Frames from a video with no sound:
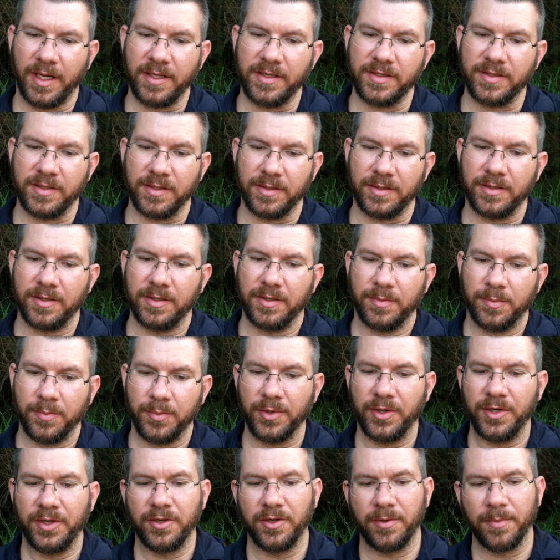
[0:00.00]
Has a
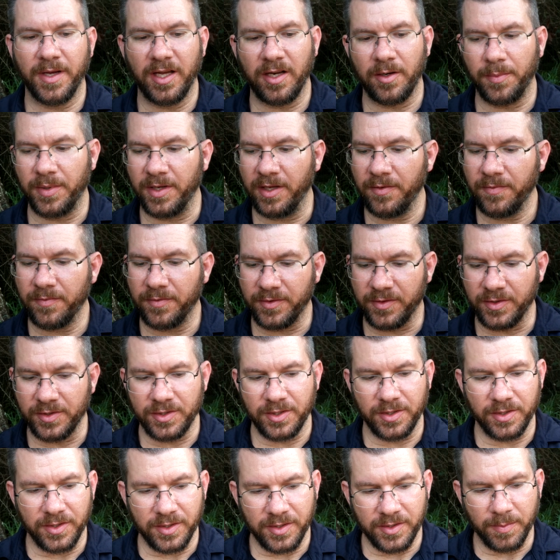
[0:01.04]
pretty good amount of pith for
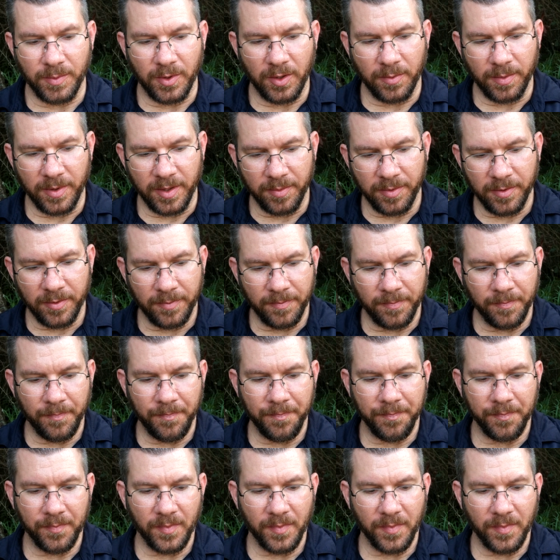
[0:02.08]
such a small pepper.